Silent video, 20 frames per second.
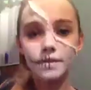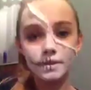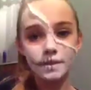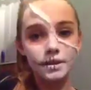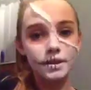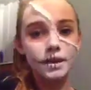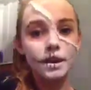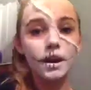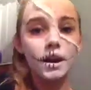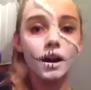
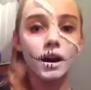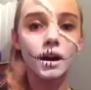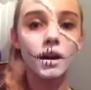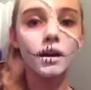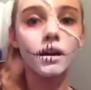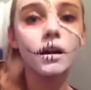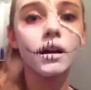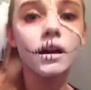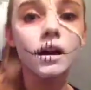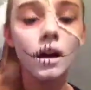the
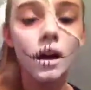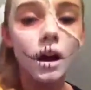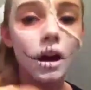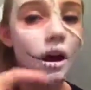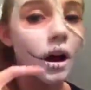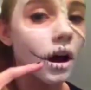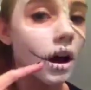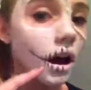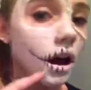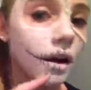
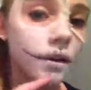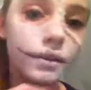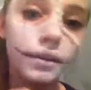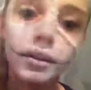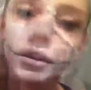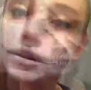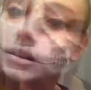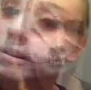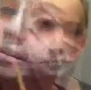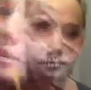
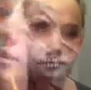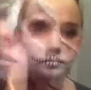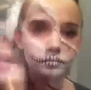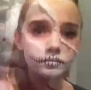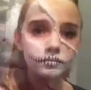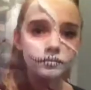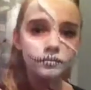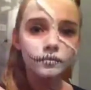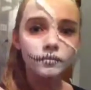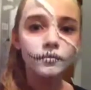other side.